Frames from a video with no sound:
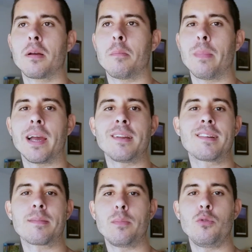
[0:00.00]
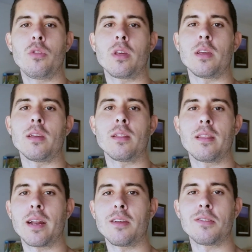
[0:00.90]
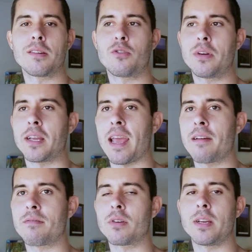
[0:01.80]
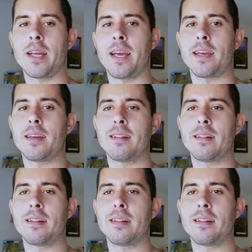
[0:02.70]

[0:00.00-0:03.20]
my smoothie that I used to drink every day.